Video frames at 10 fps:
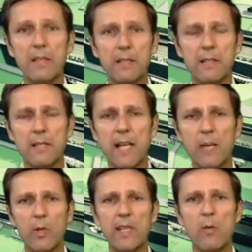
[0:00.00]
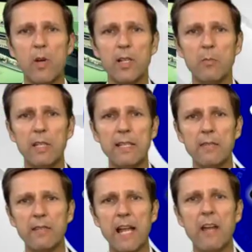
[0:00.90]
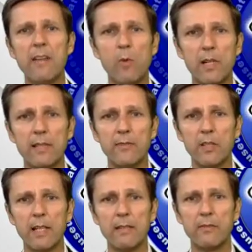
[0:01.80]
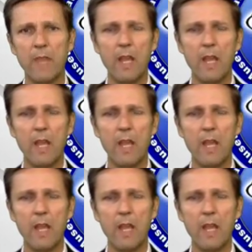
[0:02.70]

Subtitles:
to decide what they want to believe and how they want to live their life.